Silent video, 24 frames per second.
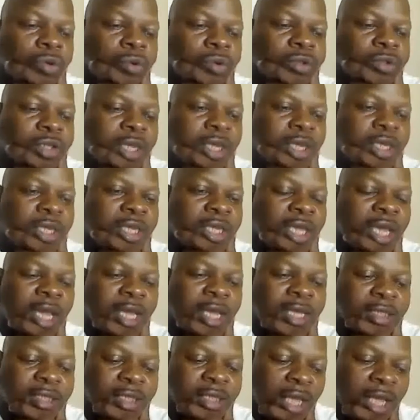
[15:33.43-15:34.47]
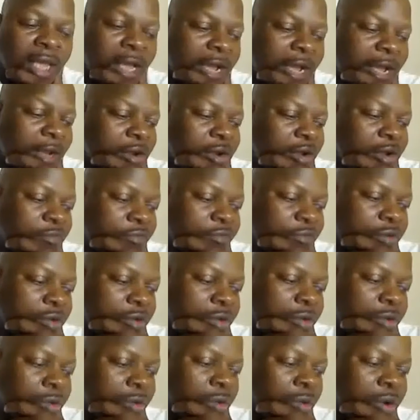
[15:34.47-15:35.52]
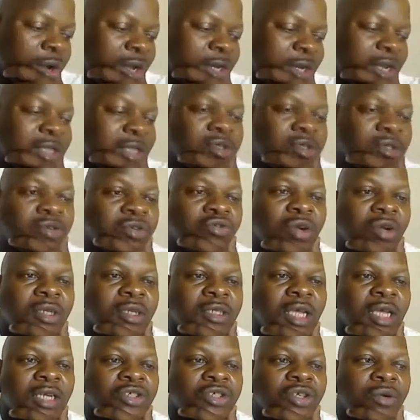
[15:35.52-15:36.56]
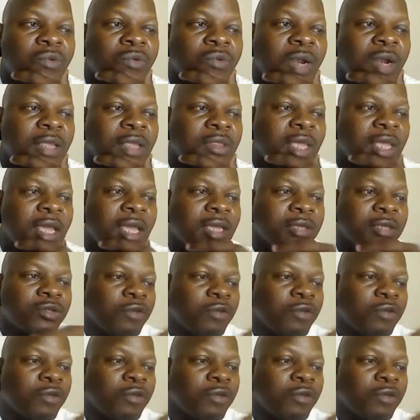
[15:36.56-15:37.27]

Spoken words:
You say yes, and off you go, and your transaction right there.